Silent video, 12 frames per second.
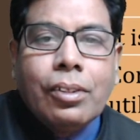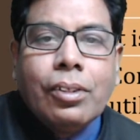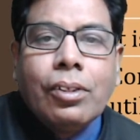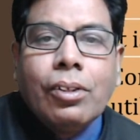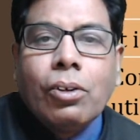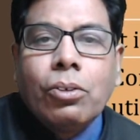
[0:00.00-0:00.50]

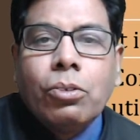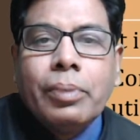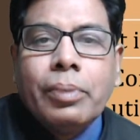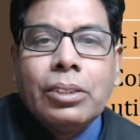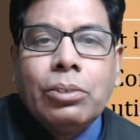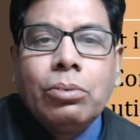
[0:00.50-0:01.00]
log 2
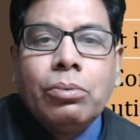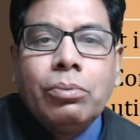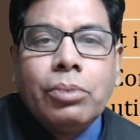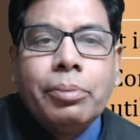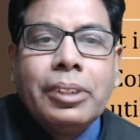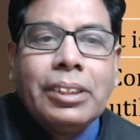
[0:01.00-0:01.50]
base 2 will
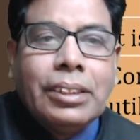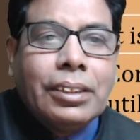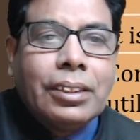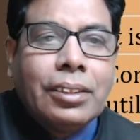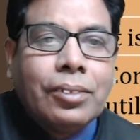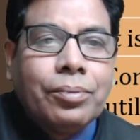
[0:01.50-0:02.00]
be 6.
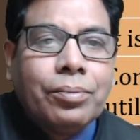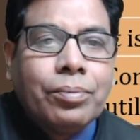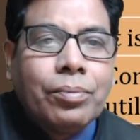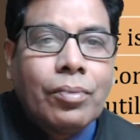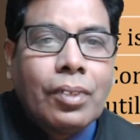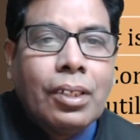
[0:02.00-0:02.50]

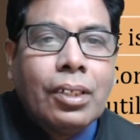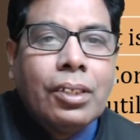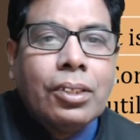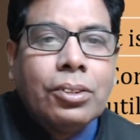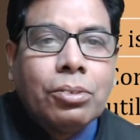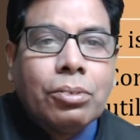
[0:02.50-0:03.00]

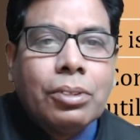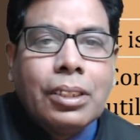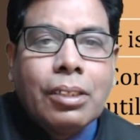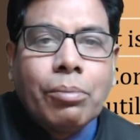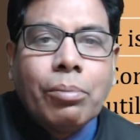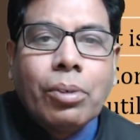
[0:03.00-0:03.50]
So the
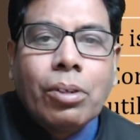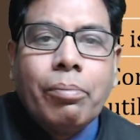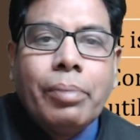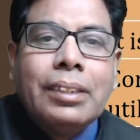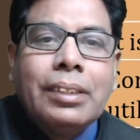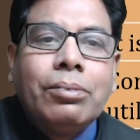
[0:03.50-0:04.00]
number of
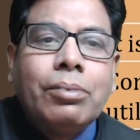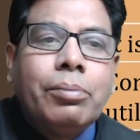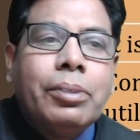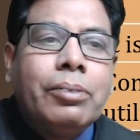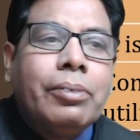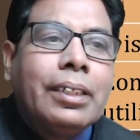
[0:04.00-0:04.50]
bits will
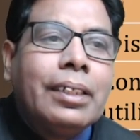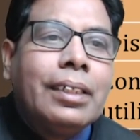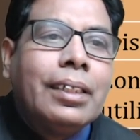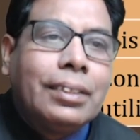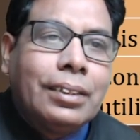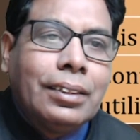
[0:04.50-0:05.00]
be very
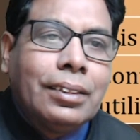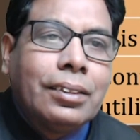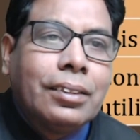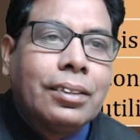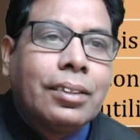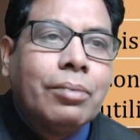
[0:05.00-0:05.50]
less
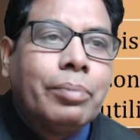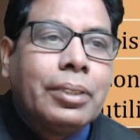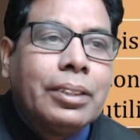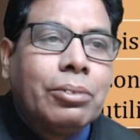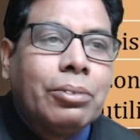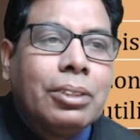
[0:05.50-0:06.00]

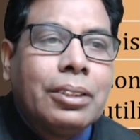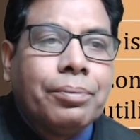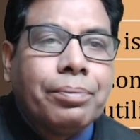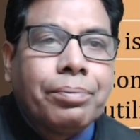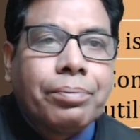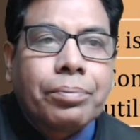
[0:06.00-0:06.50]
compared to the
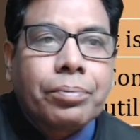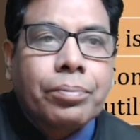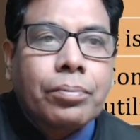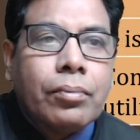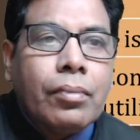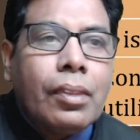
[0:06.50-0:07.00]

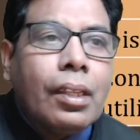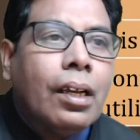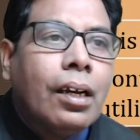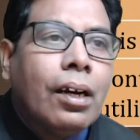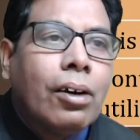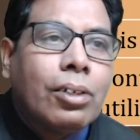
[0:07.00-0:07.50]

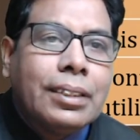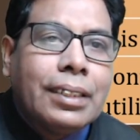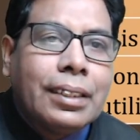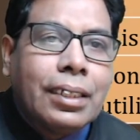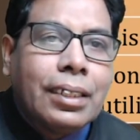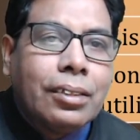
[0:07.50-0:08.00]

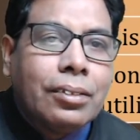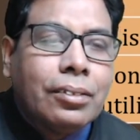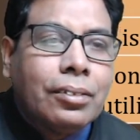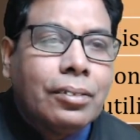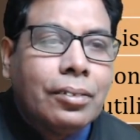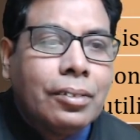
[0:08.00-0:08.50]
horizontal.
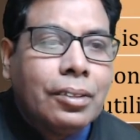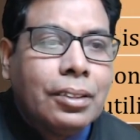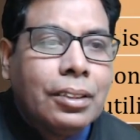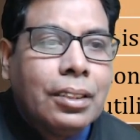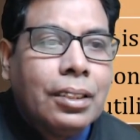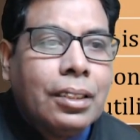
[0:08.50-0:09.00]

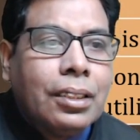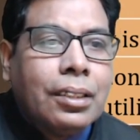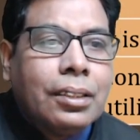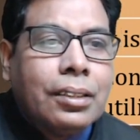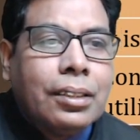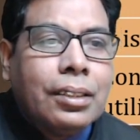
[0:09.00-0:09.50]

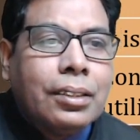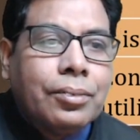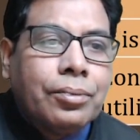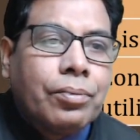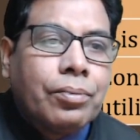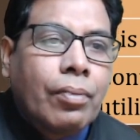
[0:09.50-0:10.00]
Then
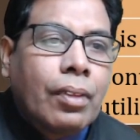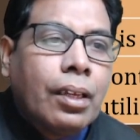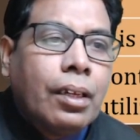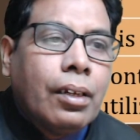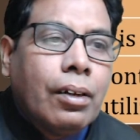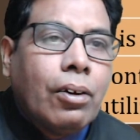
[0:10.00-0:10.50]

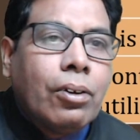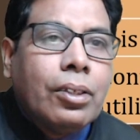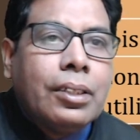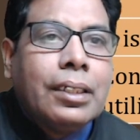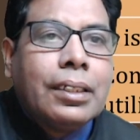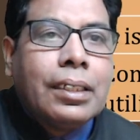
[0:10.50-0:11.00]

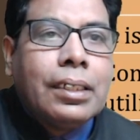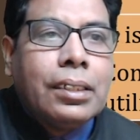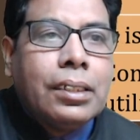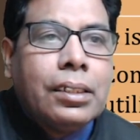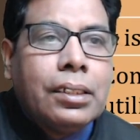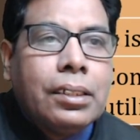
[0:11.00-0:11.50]
horizontal
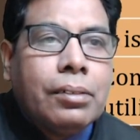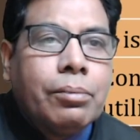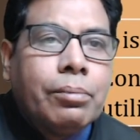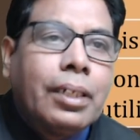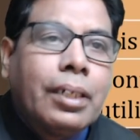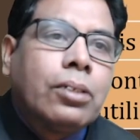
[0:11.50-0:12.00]

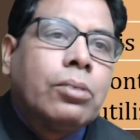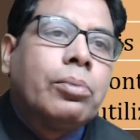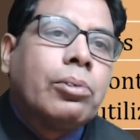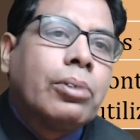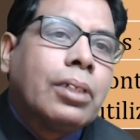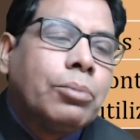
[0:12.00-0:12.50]
micro
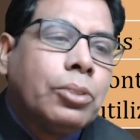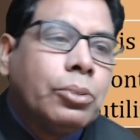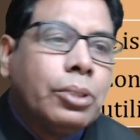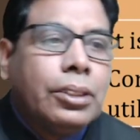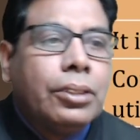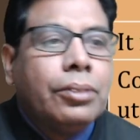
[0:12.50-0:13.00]
program
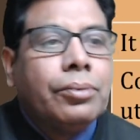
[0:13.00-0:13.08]
unit,